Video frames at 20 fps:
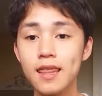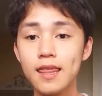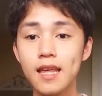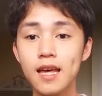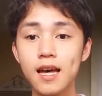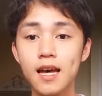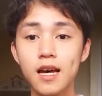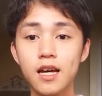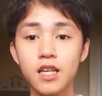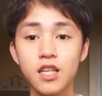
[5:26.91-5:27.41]

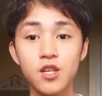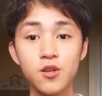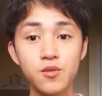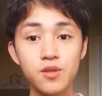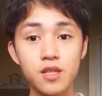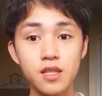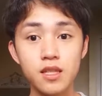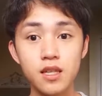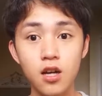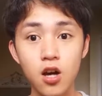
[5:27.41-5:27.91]
the
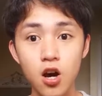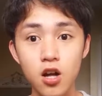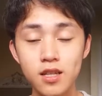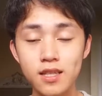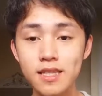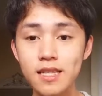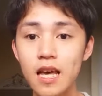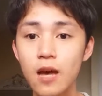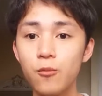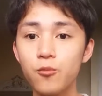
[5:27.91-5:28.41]
cutesy
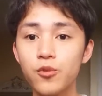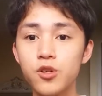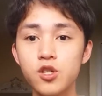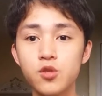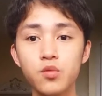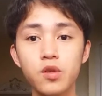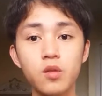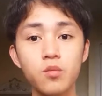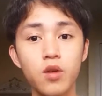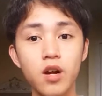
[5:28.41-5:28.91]
concept
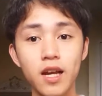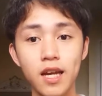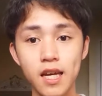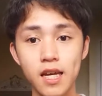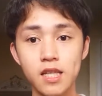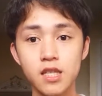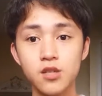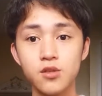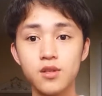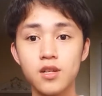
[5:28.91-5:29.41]
which will
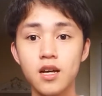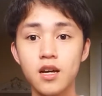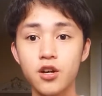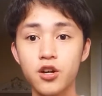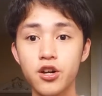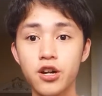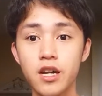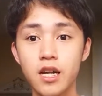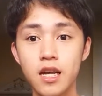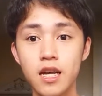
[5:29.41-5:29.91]
market to the
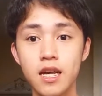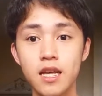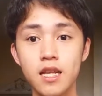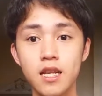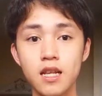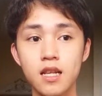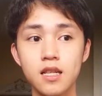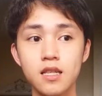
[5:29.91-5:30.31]
Korean